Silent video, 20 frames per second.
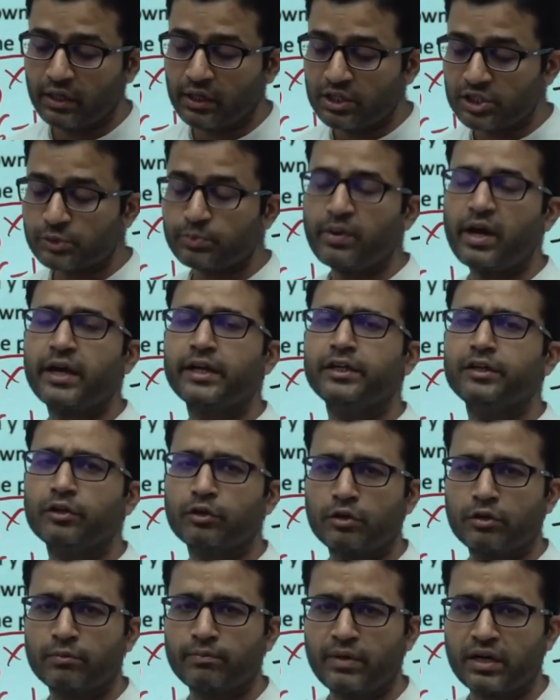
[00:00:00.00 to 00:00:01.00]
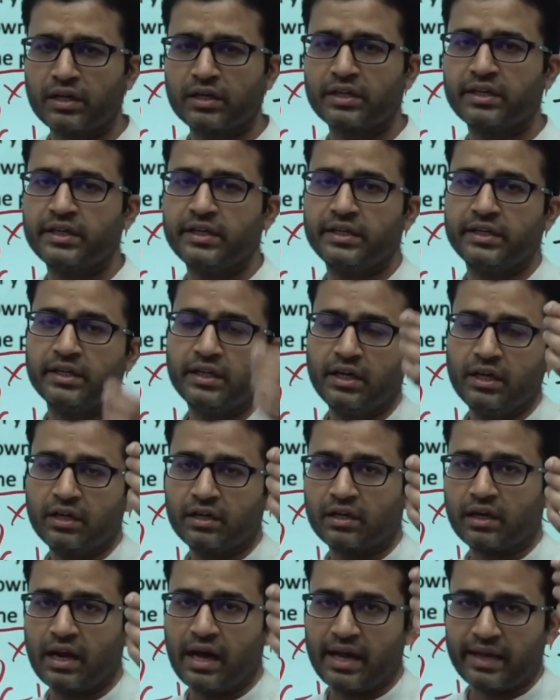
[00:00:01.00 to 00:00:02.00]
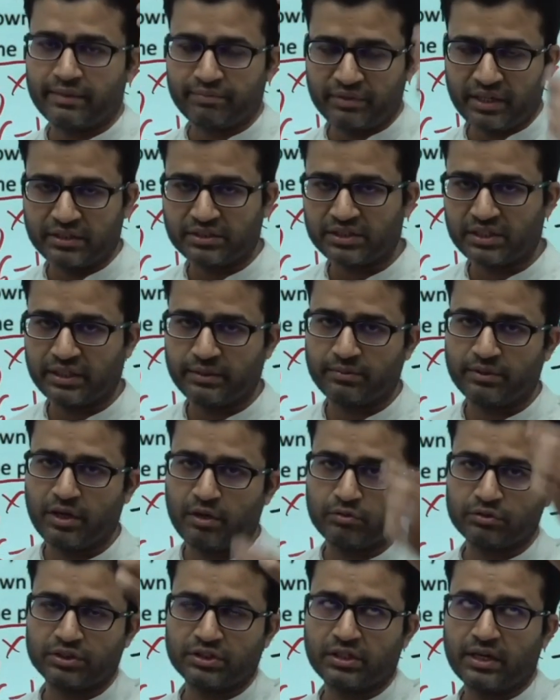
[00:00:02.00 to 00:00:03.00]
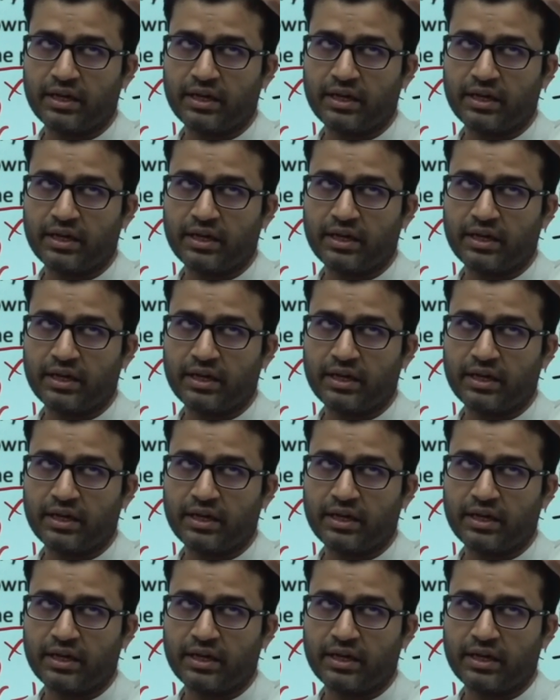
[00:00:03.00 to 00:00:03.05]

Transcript: spider or monkey climb then slip down,